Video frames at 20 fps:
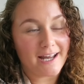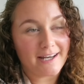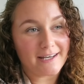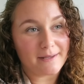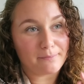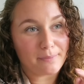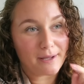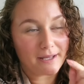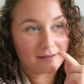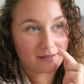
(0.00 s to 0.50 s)
laying
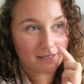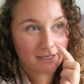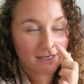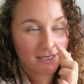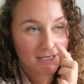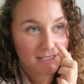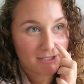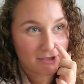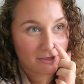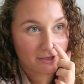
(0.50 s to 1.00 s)
in bed
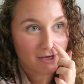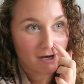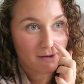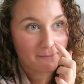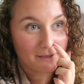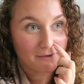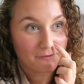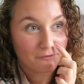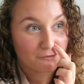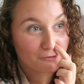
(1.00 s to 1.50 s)
thinking he's going to
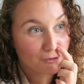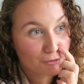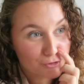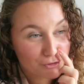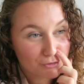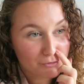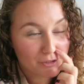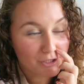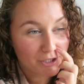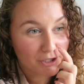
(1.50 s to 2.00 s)
come in and
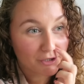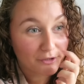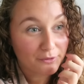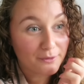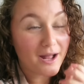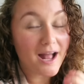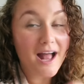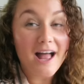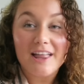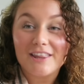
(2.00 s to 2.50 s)
throttle you,
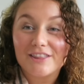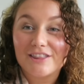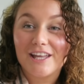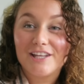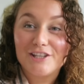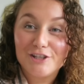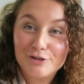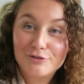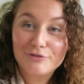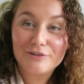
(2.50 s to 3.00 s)

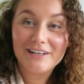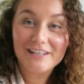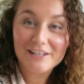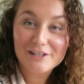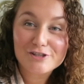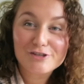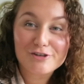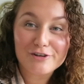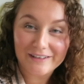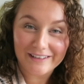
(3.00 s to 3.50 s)
then you'll really
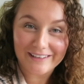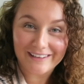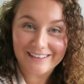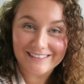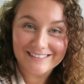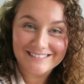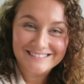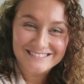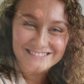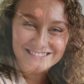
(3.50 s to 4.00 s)
enjoy
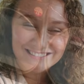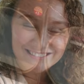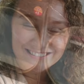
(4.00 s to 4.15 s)
it.